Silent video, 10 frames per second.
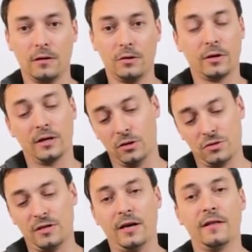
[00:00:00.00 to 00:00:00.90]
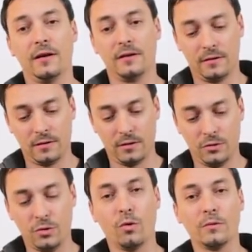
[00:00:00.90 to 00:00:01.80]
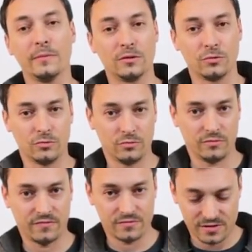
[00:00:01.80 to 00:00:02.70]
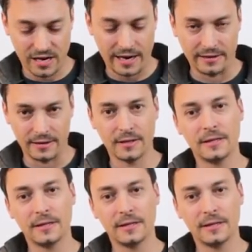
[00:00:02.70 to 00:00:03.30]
you cannot say then, you want me to sign.